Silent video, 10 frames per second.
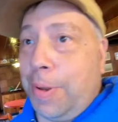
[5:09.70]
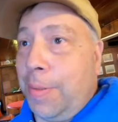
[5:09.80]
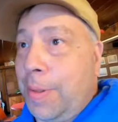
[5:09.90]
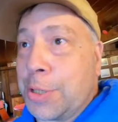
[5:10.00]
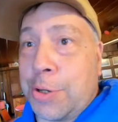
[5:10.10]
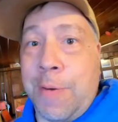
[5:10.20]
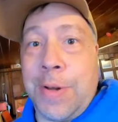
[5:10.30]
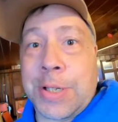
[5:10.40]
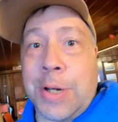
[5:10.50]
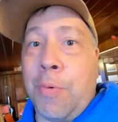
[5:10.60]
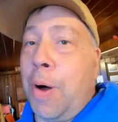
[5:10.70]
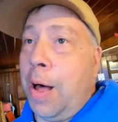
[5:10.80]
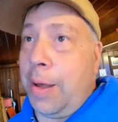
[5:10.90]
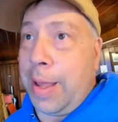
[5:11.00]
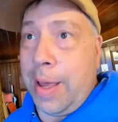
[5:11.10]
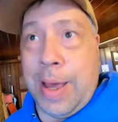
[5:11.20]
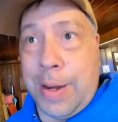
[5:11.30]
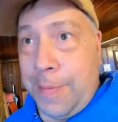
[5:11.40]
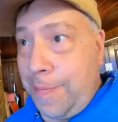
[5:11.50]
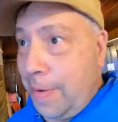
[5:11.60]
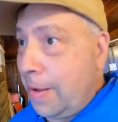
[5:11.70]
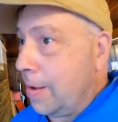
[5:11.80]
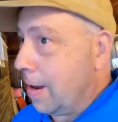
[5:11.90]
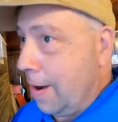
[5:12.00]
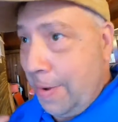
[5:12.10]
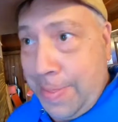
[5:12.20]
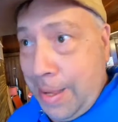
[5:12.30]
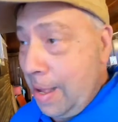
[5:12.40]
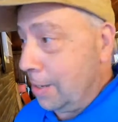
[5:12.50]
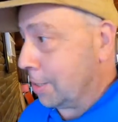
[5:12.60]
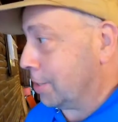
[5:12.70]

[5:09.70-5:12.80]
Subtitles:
service and quality ahead of everything else.